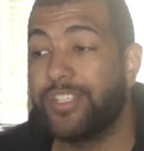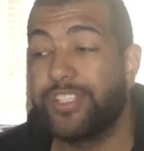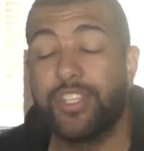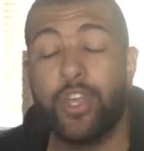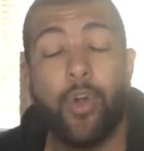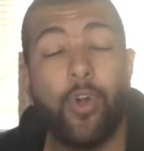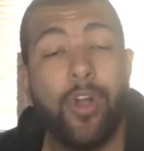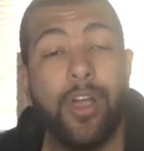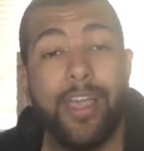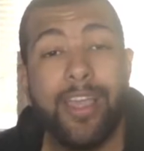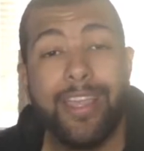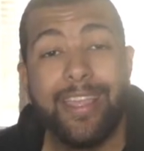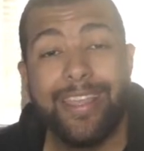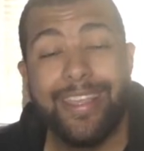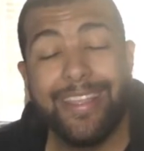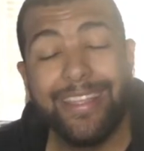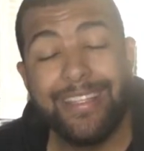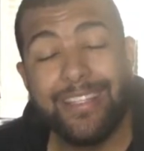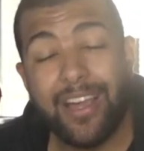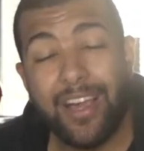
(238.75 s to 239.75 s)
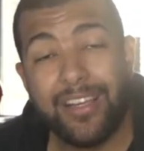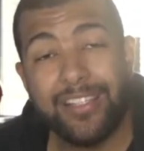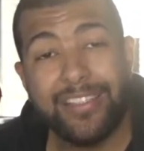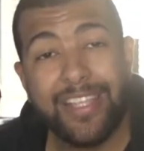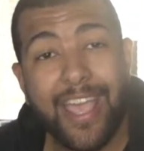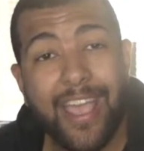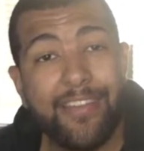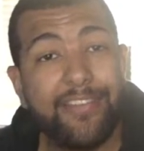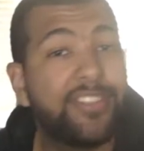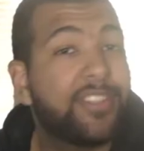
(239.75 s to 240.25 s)
So he does
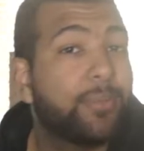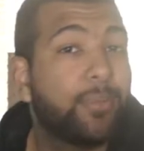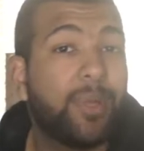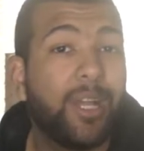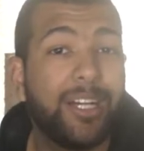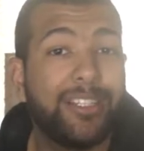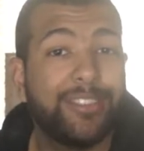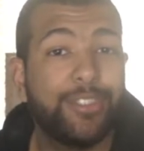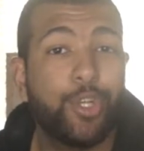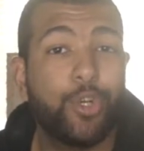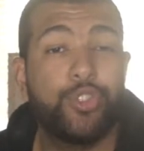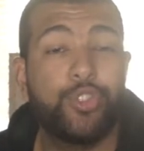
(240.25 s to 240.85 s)
have some gusto